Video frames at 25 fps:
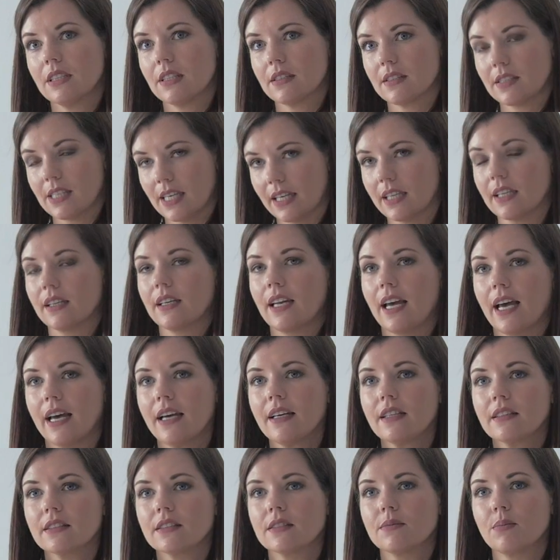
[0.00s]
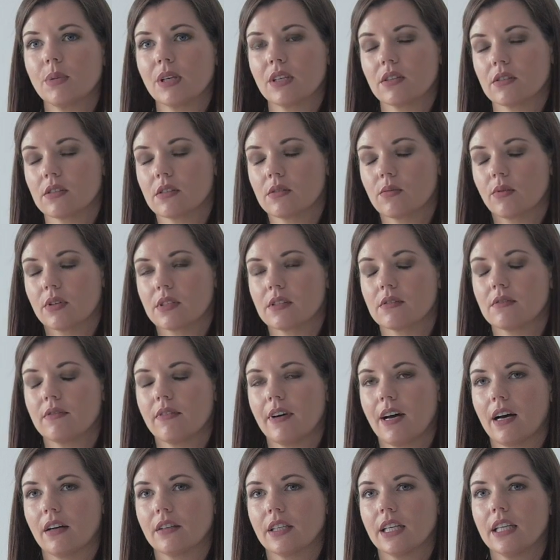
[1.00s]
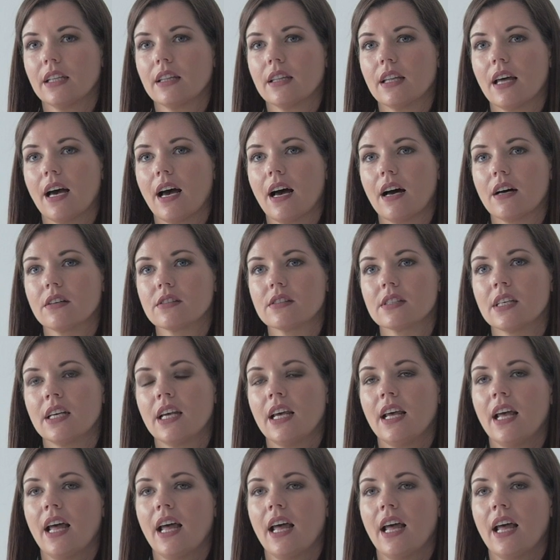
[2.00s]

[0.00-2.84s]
the second axe because it wasn't found in the house,